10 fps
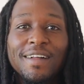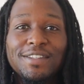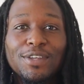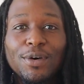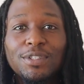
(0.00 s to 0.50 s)

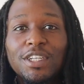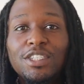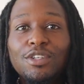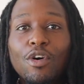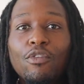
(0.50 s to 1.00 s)
So
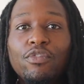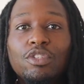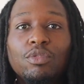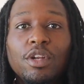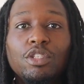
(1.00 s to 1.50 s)
just know
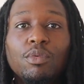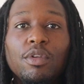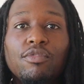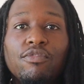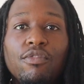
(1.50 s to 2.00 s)
for
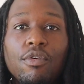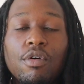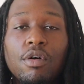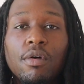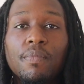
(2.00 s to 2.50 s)

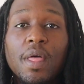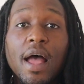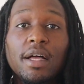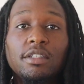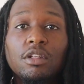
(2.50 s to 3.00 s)
2024,
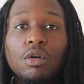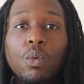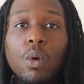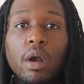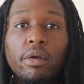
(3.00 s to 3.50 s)
as an
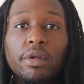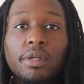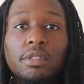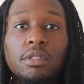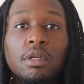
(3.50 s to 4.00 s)

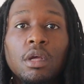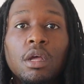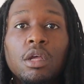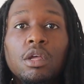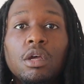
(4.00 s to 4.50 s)
Aquarius,
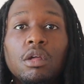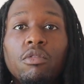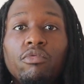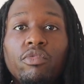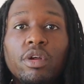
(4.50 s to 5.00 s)
you're going
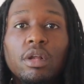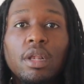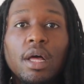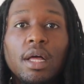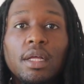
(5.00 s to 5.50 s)
to
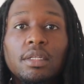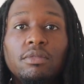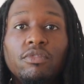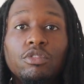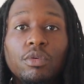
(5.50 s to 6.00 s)

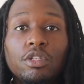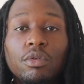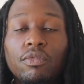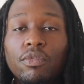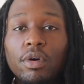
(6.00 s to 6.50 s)
realize for
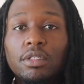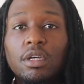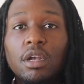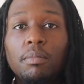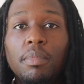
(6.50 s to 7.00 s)
2024, it's
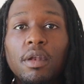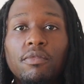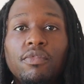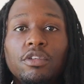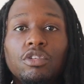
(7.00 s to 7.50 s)
going to
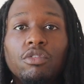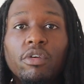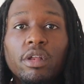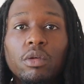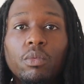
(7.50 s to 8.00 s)
benefit you
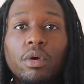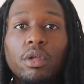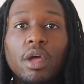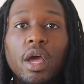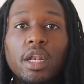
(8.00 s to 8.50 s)
greatly where
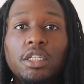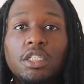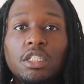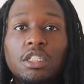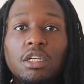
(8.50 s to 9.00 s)
your
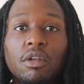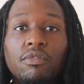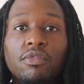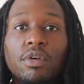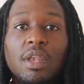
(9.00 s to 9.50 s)
energy is just
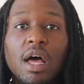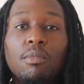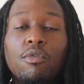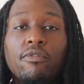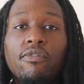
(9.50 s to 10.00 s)
going to feel a
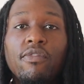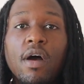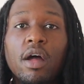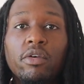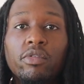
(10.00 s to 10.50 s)
lot more
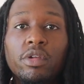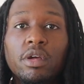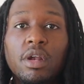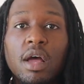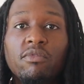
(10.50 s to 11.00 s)
fiery.
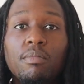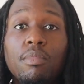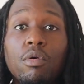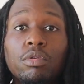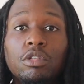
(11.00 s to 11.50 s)
You're going to have a
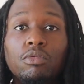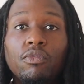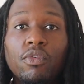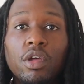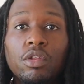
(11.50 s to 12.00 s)
boldness
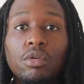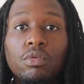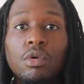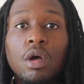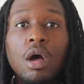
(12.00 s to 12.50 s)
within
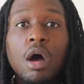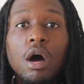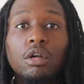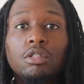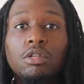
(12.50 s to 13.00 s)
you,
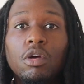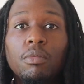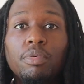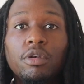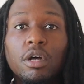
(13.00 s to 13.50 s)
a
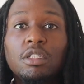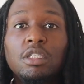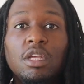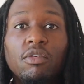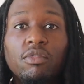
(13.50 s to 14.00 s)
certain
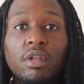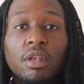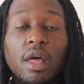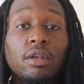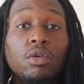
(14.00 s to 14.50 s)

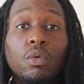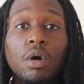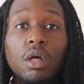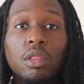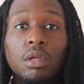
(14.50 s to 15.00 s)
productivity like
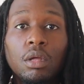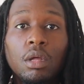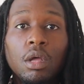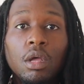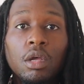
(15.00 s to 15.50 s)
no other.
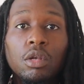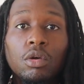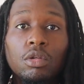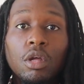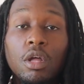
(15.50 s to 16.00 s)
You
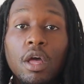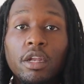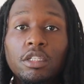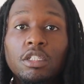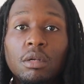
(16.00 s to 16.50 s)
know, your
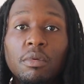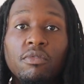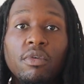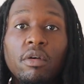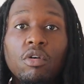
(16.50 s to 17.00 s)
energy is going to
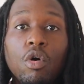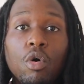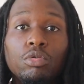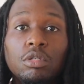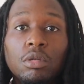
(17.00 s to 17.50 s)
be very
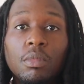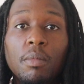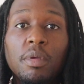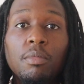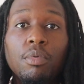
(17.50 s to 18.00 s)
wholesome
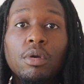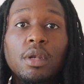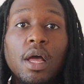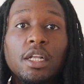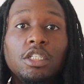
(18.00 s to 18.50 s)
and people are
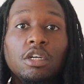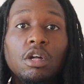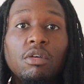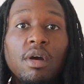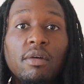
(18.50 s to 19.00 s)
naturally
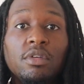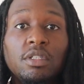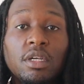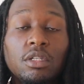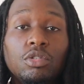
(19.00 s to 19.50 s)
going to
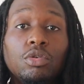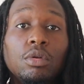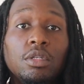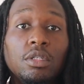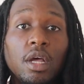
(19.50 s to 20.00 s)
gravitate
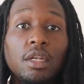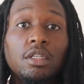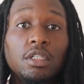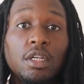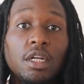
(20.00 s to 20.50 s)
toward this
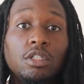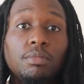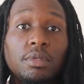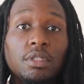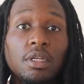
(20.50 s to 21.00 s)
energy that you
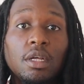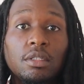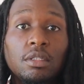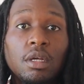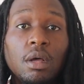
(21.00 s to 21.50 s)

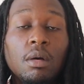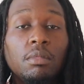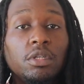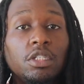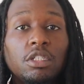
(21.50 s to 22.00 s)
possess.
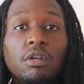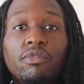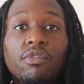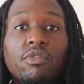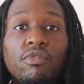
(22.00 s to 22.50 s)
But you're just going
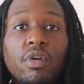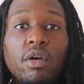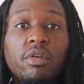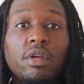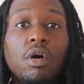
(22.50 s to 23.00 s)
to feel
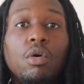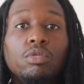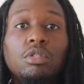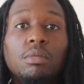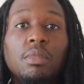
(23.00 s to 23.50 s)
very
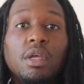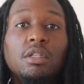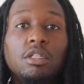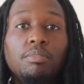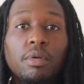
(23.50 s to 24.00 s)
wholesome
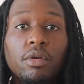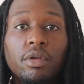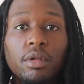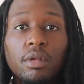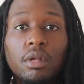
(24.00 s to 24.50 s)
in
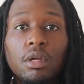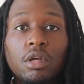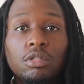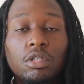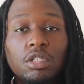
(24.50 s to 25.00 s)
spirit.
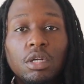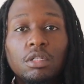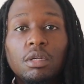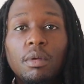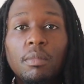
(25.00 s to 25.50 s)
So just
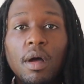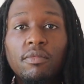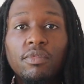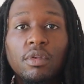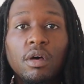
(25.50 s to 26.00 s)
trying to be
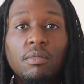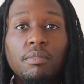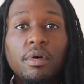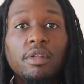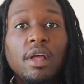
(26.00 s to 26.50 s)
mindful
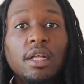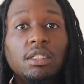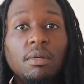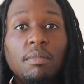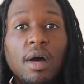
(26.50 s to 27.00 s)
of, but you
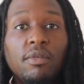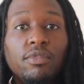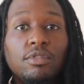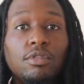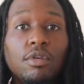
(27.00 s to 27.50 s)
have to be
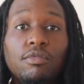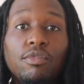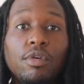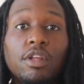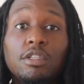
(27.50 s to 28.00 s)
mindful to
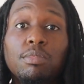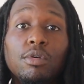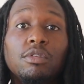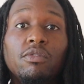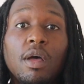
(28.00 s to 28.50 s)
avoid
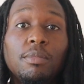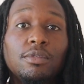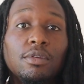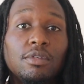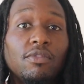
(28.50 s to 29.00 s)
explosive
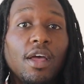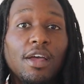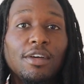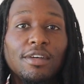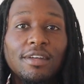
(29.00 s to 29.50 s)
episodes of
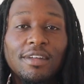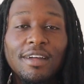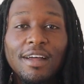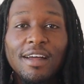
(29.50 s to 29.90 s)
anger.